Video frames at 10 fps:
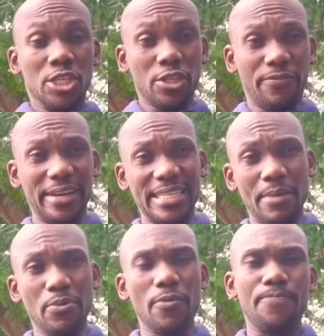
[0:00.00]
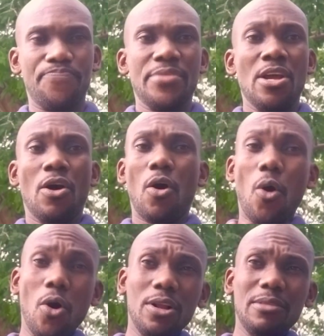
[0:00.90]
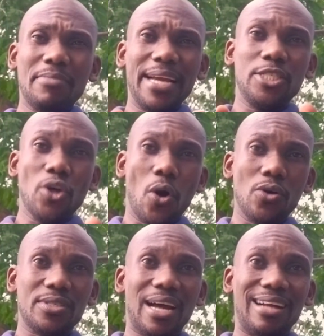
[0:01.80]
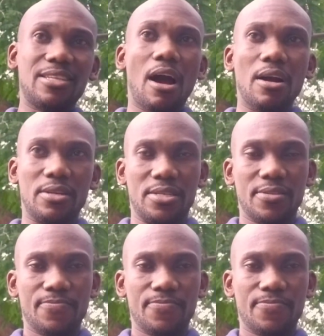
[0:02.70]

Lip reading: So for example, all my does are tagged,